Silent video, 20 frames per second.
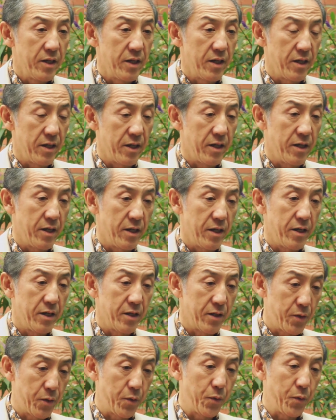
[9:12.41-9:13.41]

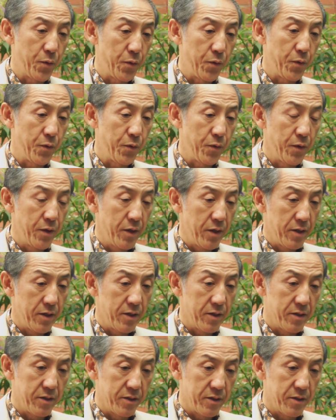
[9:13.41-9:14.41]
to
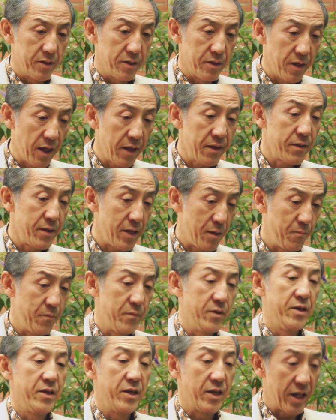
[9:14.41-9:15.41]
let
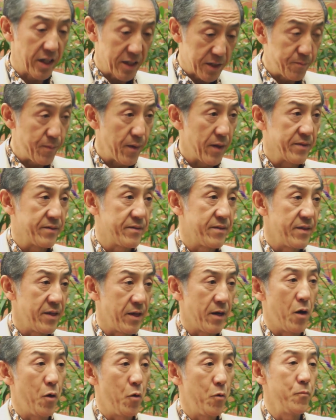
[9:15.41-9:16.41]
them express
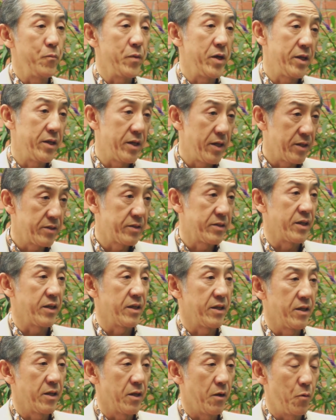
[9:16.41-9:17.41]
their own meanings
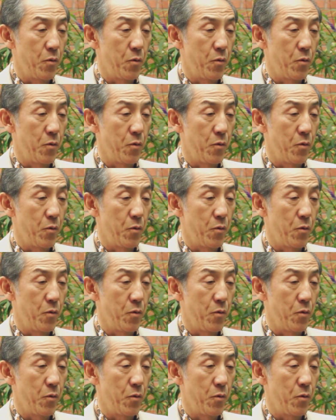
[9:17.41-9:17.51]
of